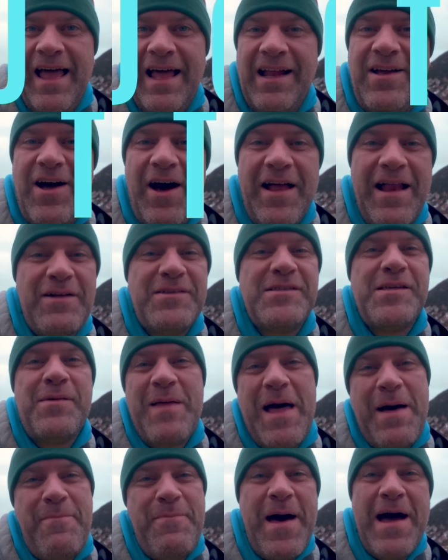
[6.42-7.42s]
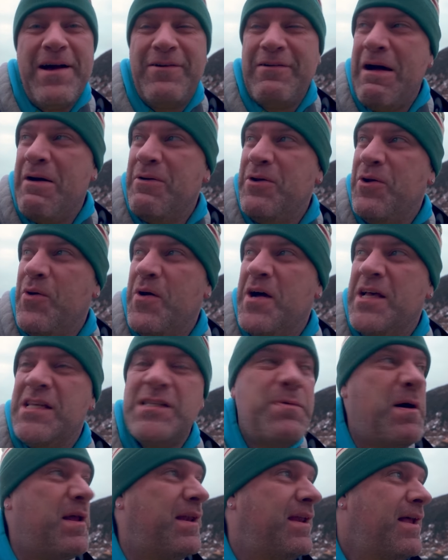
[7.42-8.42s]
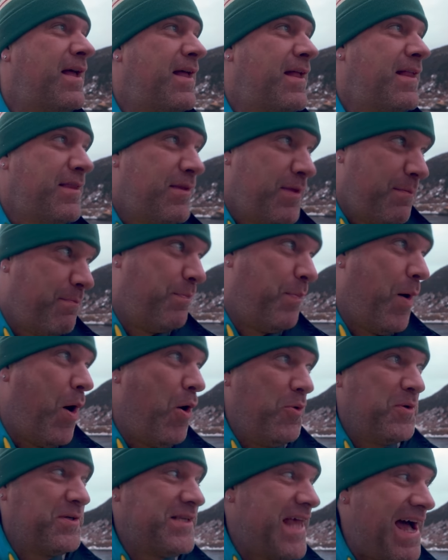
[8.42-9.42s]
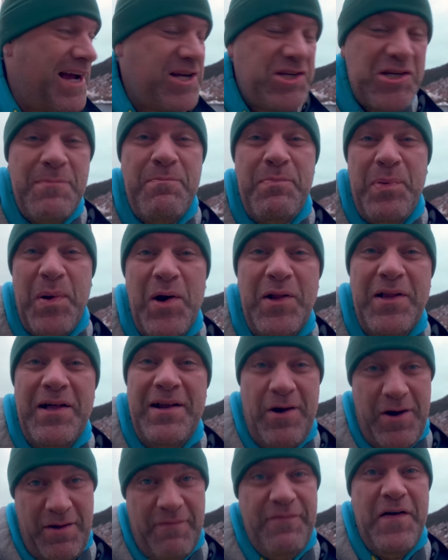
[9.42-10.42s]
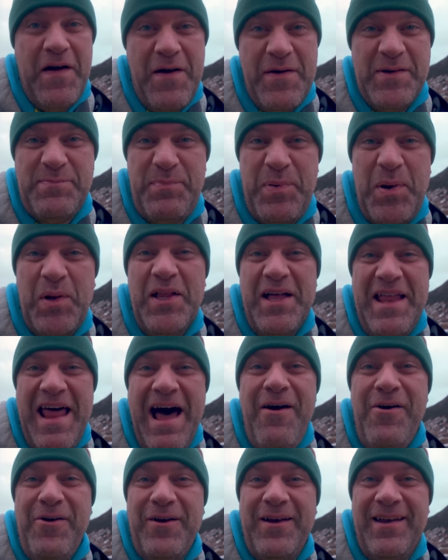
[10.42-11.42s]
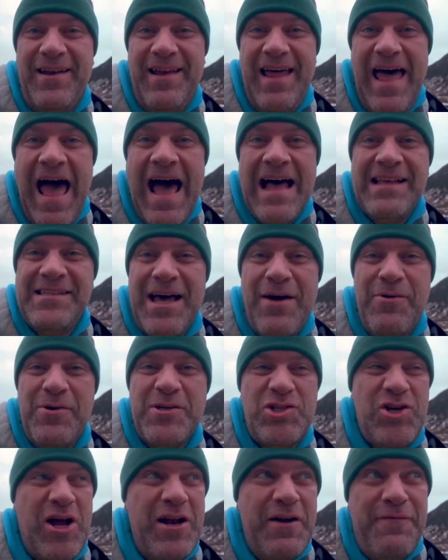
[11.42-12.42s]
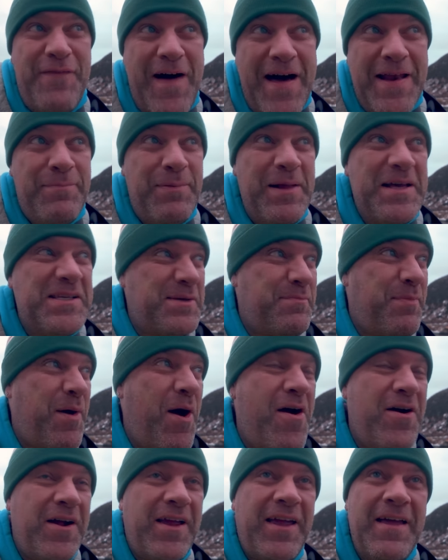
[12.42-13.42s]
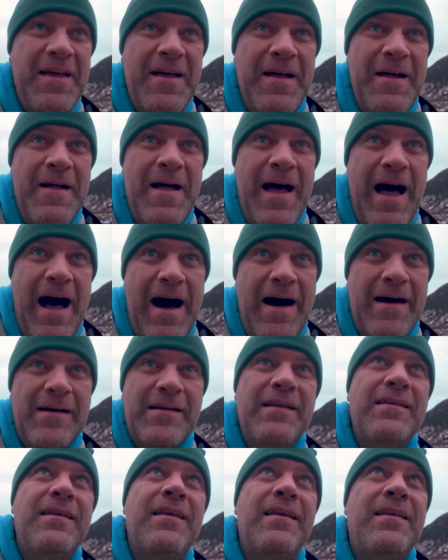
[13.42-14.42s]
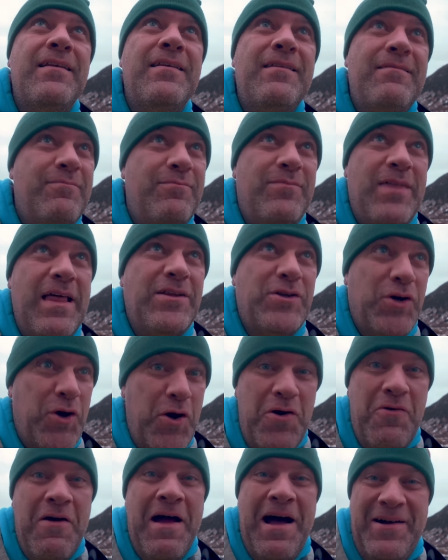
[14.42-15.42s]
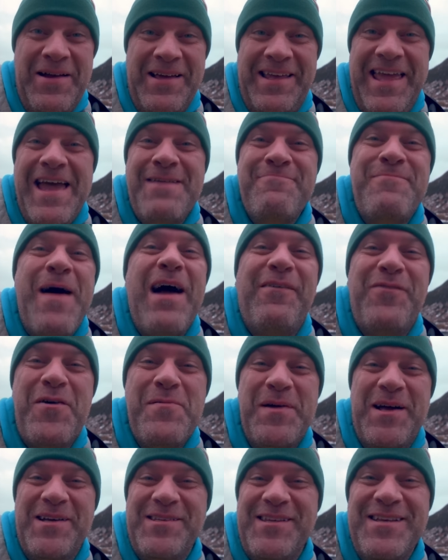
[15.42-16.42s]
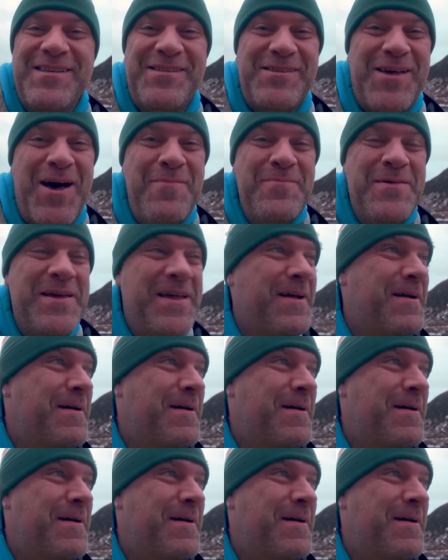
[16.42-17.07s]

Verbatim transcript: and cut out some of that background noise. But the boat was actually pulling, or the ferry was pulling out as I was trying to find a place to park. Uh, and they turned around and came back for me because they saw me.